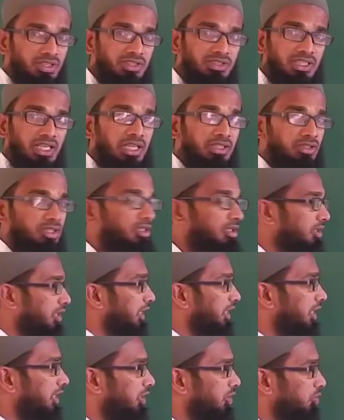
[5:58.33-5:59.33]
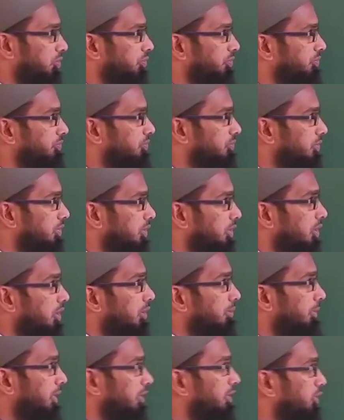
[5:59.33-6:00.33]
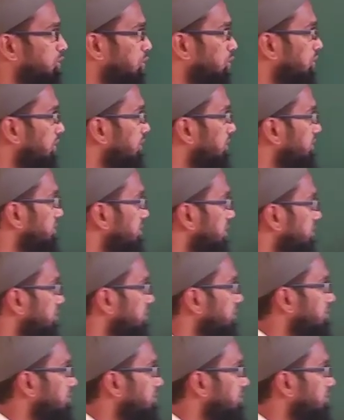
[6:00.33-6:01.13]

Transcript: this as a negative, but the total distance